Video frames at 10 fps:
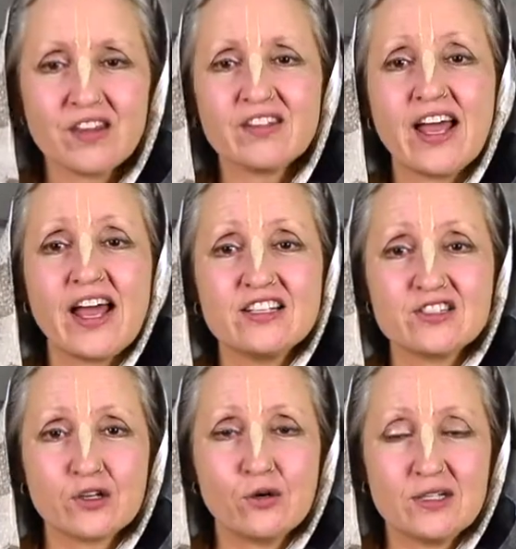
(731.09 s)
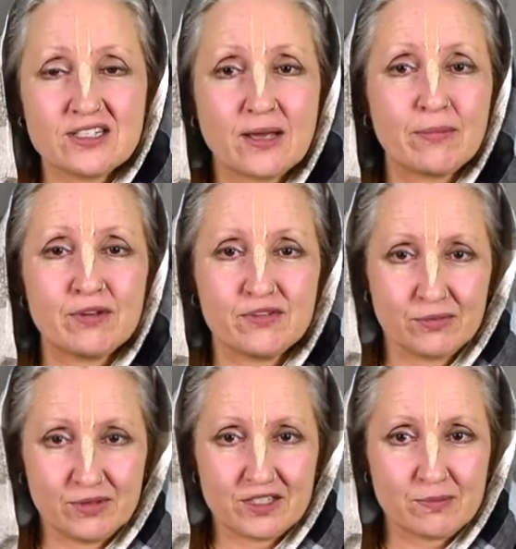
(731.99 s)
the highest goal is separate
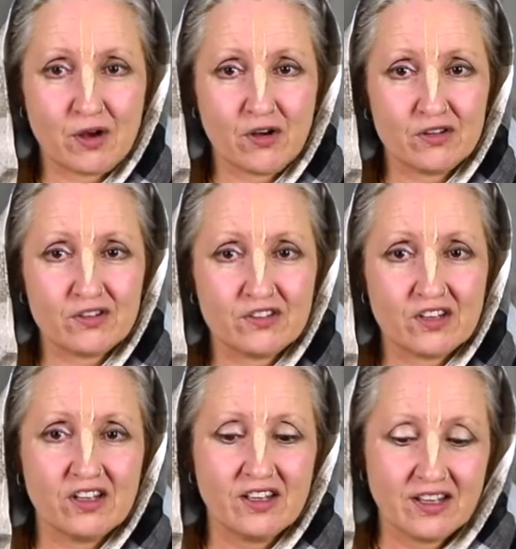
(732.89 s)
from these paths.